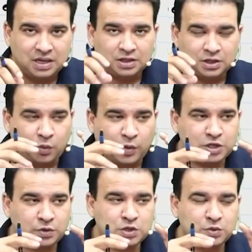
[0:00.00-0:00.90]
The
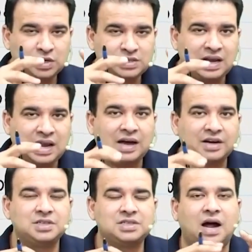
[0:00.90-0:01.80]
question was what is the
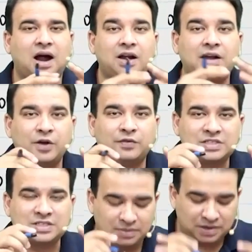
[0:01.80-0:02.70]
largest artery of the
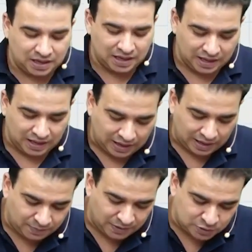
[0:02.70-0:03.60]
stomach,
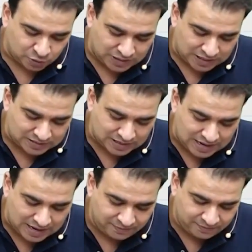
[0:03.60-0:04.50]
and please note that is the
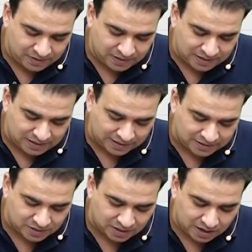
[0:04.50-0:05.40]
left
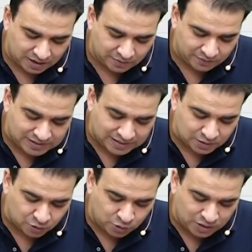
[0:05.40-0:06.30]
gastric artery. Well, that's
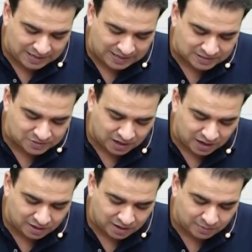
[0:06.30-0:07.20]
the only gastric
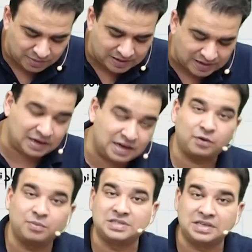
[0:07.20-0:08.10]
artery coming directly
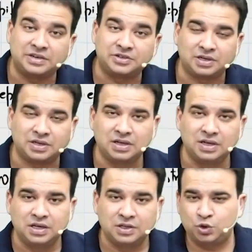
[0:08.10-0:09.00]
from the celiac trunk.
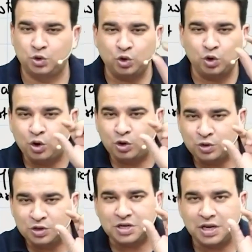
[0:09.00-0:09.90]
So don't go on to
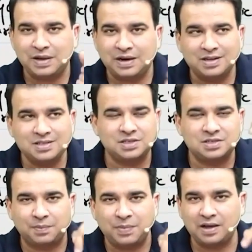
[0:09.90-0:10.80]
the shape that it is just
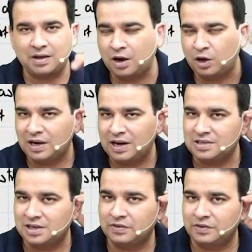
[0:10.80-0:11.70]
supplying along the
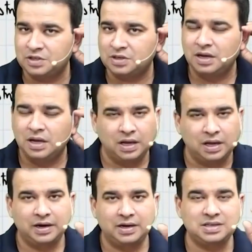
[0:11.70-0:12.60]
lesser curvature.
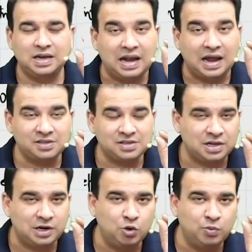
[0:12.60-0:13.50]
It is the largest.
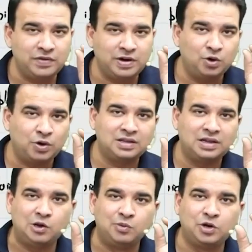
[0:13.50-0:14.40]
The lumen, when you look at the
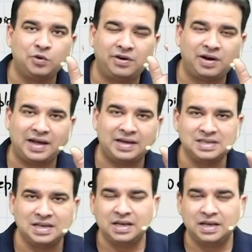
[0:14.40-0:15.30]
lumen, you will realize
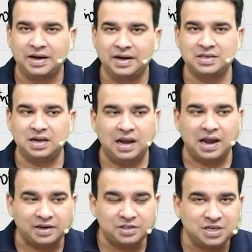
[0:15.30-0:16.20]
it is the
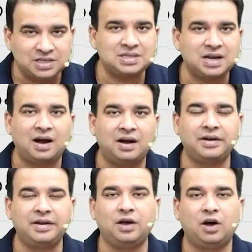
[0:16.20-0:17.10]
largest
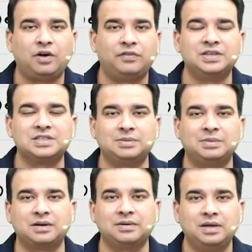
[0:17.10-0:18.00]
artery of the
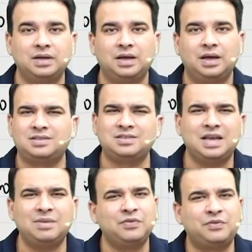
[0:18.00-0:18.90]
stomach. It's the
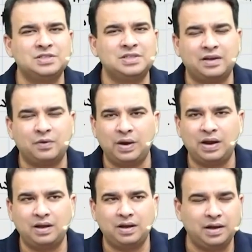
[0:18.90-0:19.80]
same difference that
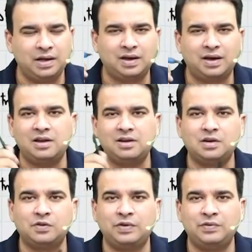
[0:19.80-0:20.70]
we in the cranial
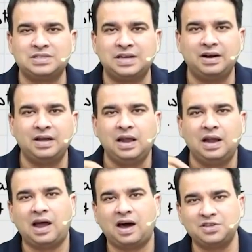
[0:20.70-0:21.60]
nerve when we said
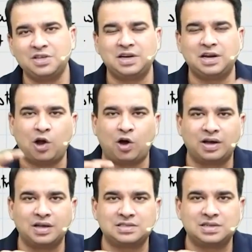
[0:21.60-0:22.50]
largest and
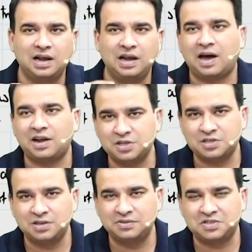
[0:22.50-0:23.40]
longest. Largest
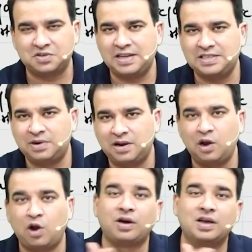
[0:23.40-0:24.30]
nerve is trigeminal,
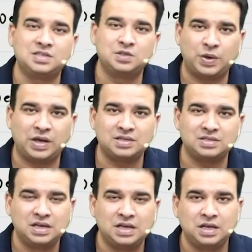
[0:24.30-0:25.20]
longest is vagus.
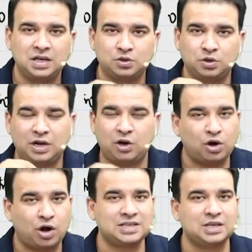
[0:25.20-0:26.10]
So they're not
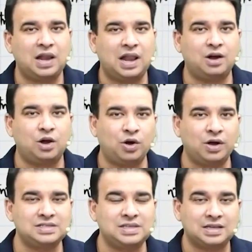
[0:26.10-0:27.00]
asking you
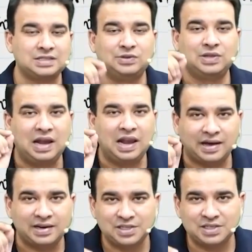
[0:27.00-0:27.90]
longest, they're asking the
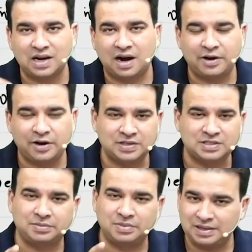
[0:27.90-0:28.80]
largest artery of the
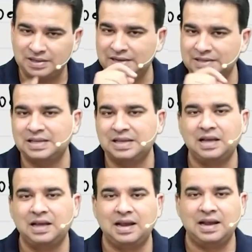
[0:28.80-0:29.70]
stomach, and that is
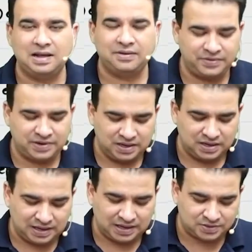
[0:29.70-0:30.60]
left
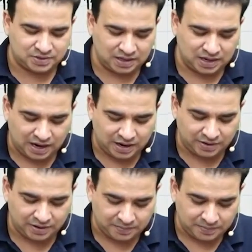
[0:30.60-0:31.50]
gastric artery.